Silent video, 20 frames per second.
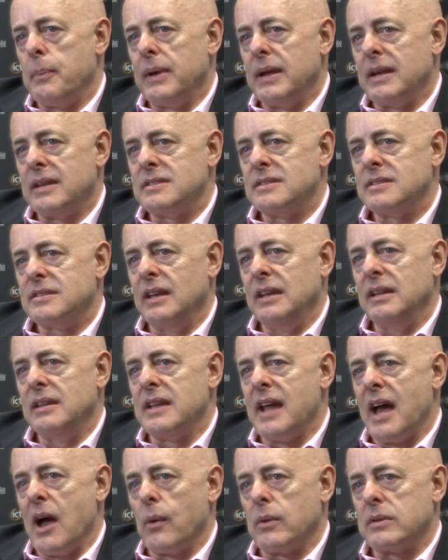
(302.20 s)
being
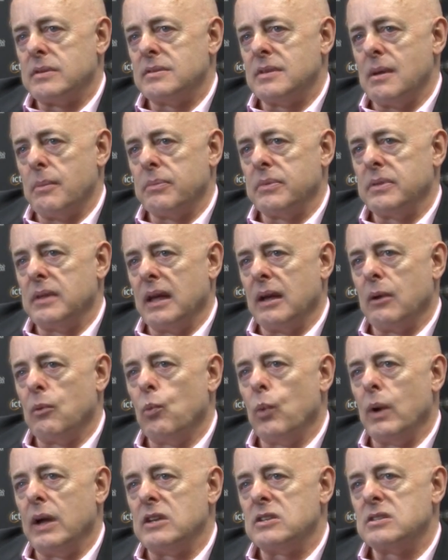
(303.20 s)
seen now as
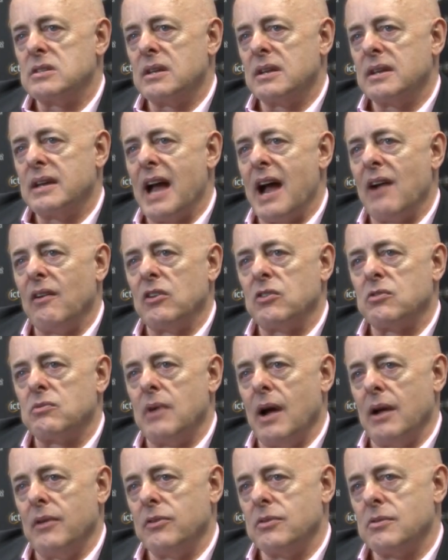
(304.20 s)
something which carries
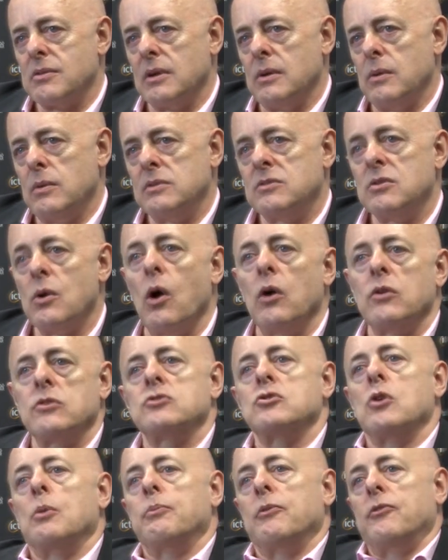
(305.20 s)
right through to
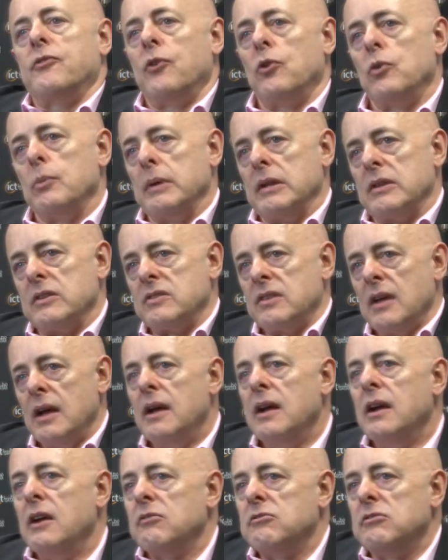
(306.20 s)
on-job performance,
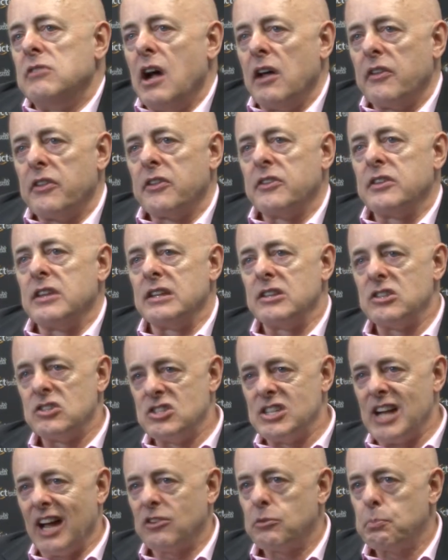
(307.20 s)
mm-hmm. rather than
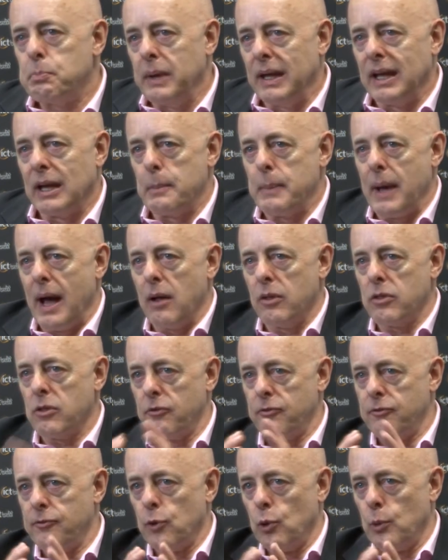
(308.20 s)
just being about the
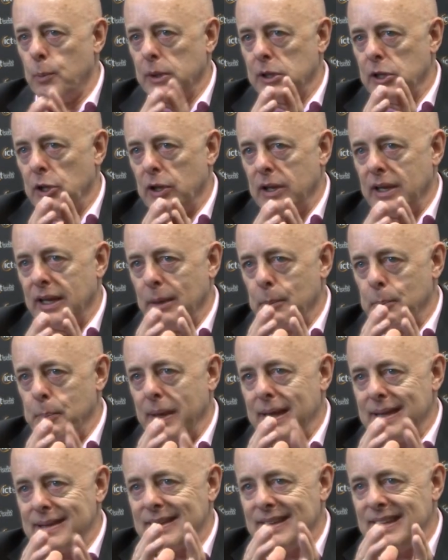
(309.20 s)
formal learning
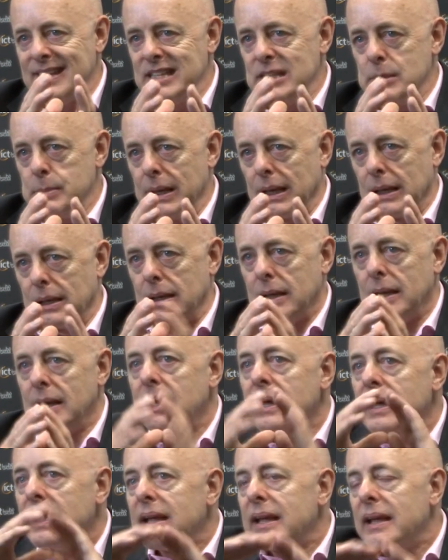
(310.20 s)
bit in the middle.
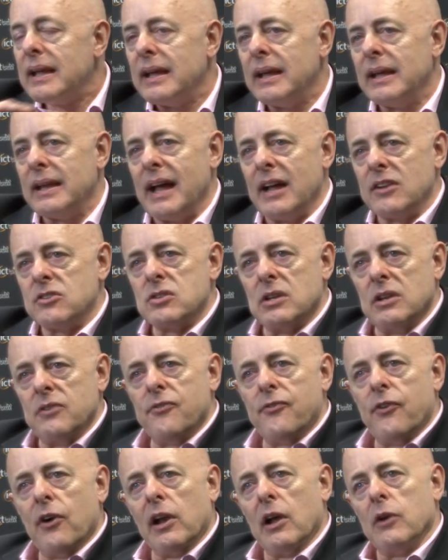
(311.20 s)
Mm-hmm. It actually
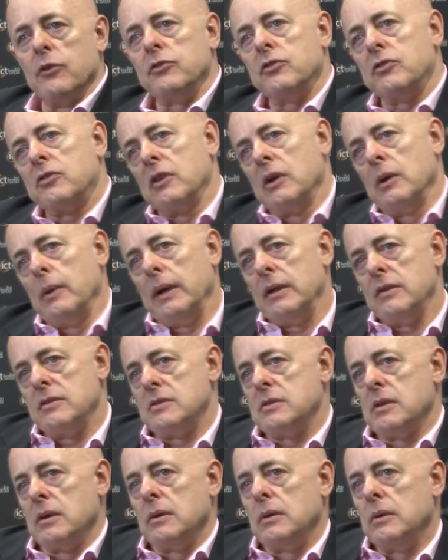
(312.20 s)
follows through
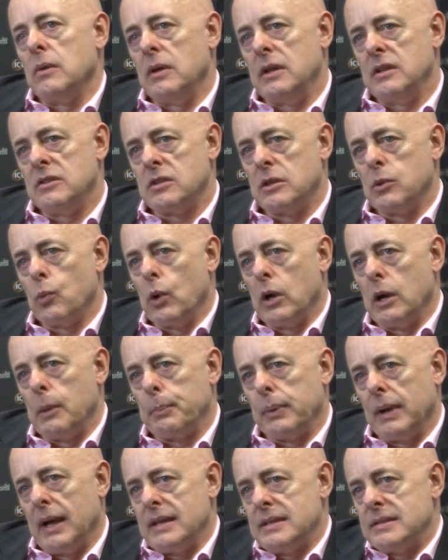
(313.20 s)
into the
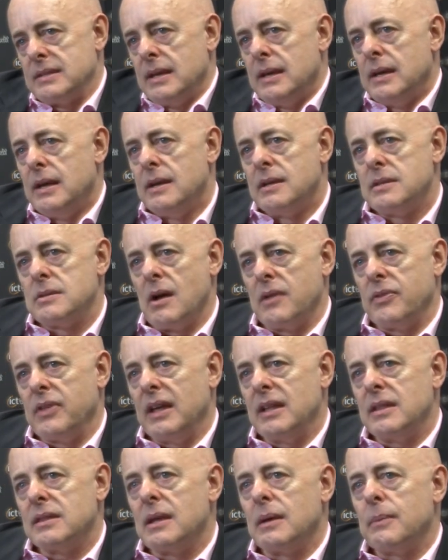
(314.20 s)
workplace. Mm-hmm. So I
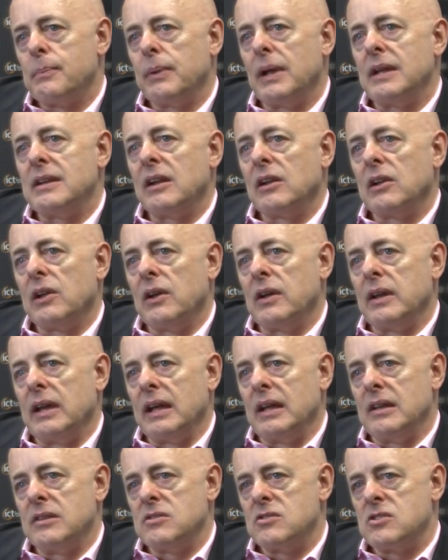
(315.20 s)
think that blended
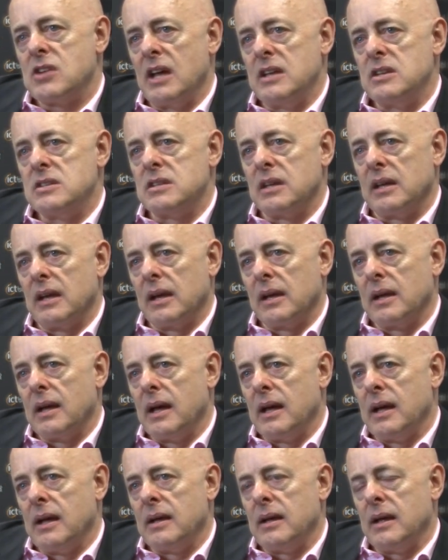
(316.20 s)
learning is changing,
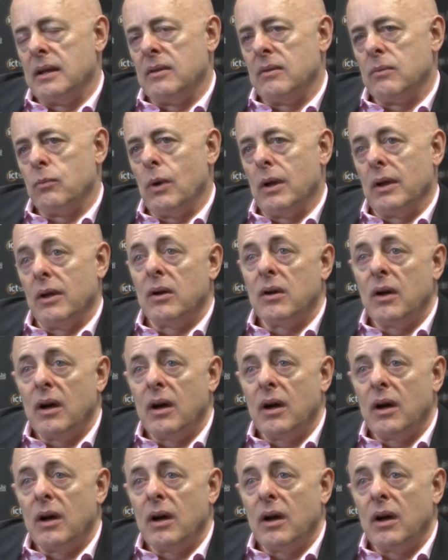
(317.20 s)
and well,